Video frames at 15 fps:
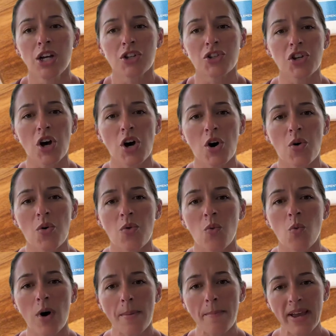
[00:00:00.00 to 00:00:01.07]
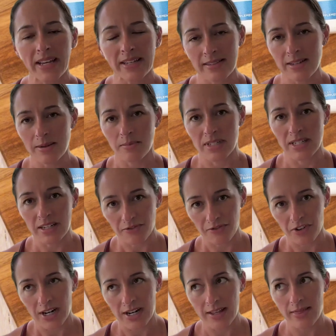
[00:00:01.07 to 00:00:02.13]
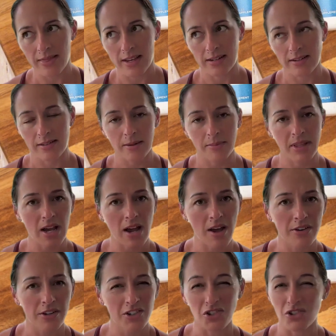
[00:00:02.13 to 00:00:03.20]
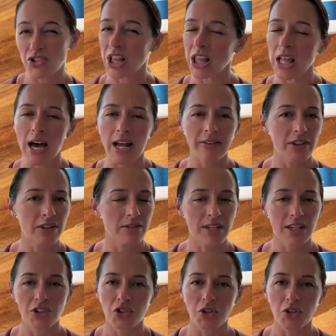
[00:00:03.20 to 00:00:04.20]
So, what makes them different than some of the others? There's a lot of other things